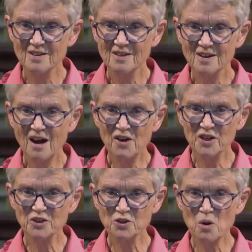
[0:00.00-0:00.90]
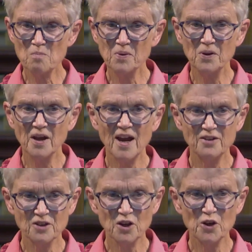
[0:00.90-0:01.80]
our example, had
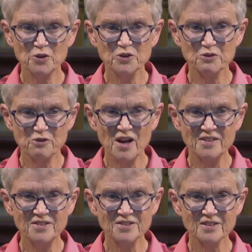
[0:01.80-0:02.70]
close friends.